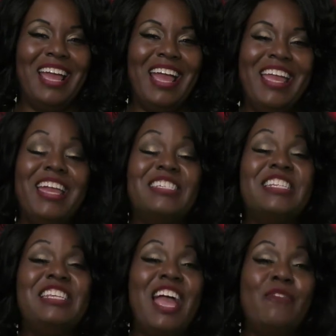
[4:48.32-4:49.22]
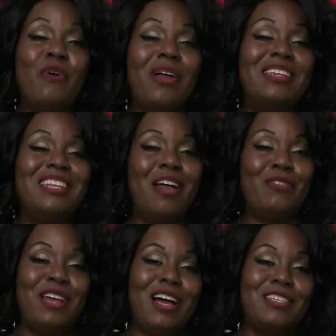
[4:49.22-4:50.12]
He has never
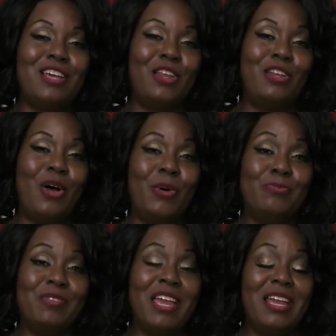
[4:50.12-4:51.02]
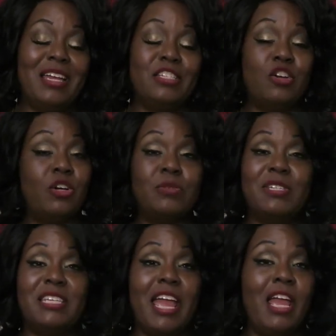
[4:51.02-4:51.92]
left us alone. And so as we
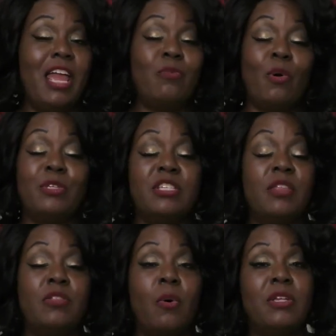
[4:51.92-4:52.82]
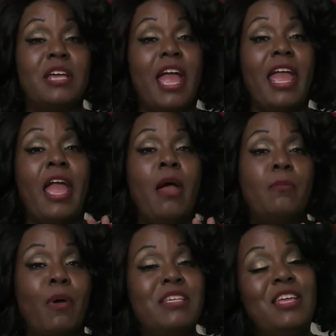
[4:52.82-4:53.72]
say in Roses and Thorns, a
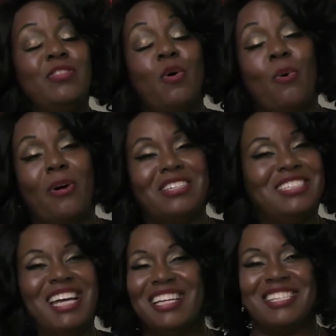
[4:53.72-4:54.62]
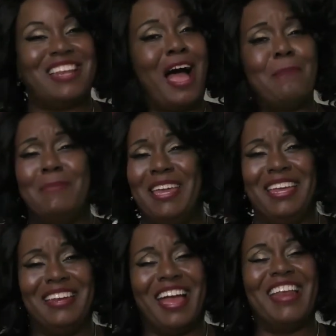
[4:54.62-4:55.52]
present thorn does not
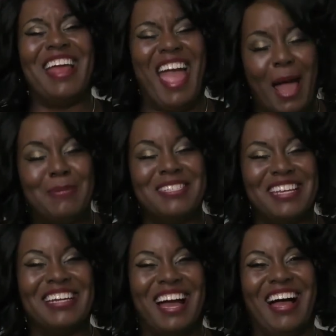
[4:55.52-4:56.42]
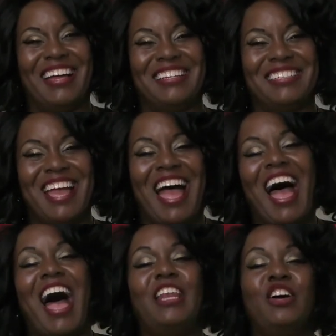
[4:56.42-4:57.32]
mean an absent God.
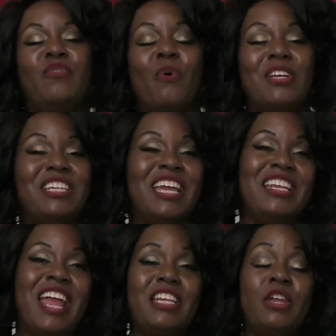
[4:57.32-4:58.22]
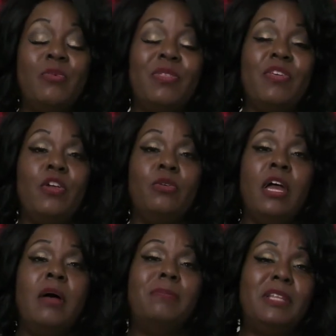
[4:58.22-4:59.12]
I look forward to connecting with you.
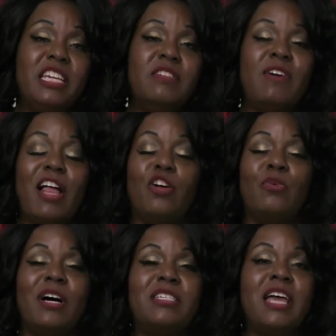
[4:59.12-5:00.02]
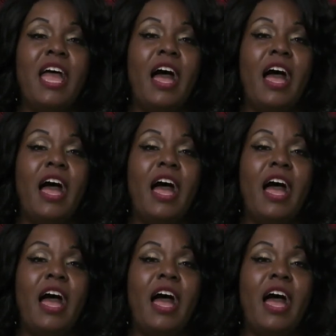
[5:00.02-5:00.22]
Please follow us.